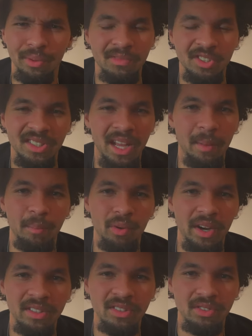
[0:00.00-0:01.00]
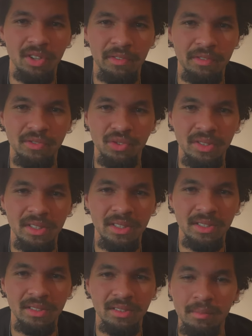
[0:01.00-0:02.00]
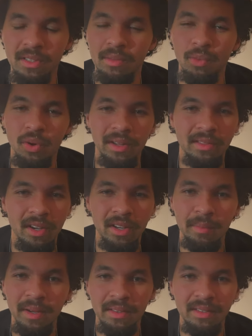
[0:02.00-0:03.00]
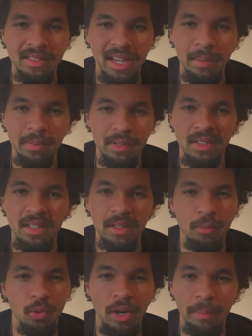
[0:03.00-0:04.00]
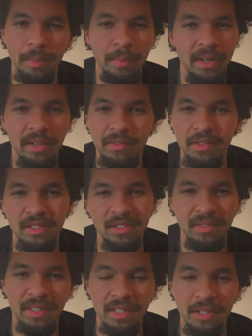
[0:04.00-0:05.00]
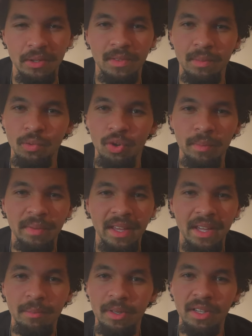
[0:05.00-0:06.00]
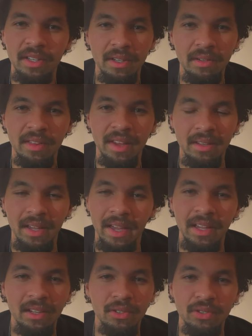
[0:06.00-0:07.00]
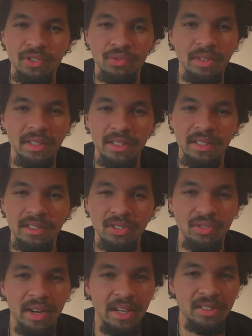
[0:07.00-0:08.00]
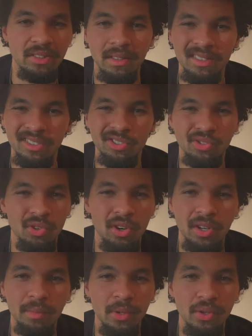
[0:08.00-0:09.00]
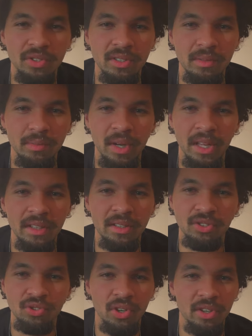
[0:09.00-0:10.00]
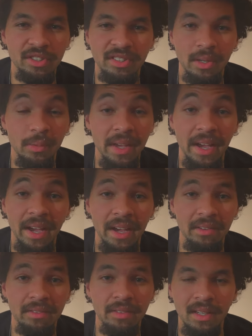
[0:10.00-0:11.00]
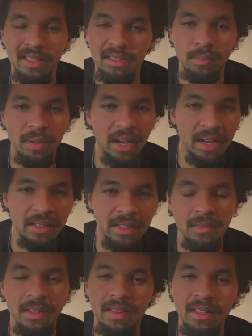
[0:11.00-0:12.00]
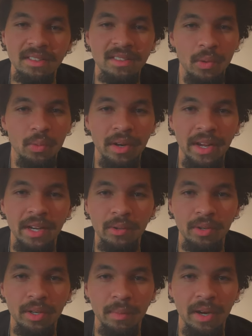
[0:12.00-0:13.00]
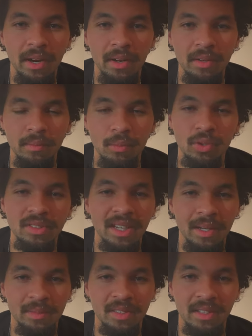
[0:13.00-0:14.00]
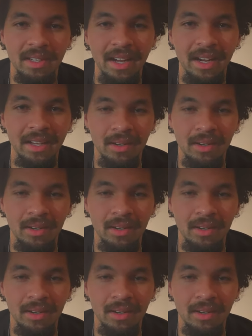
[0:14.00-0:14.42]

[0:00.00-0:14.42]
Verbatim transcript: snap branches off of trees. But the more I thought about the topic and the more I prepared for this video, the more it became clear that anger is really a distraction. It's a strong emotion, probably the strongest that we have, and it's blinding. The things that we're angry about, more times than not,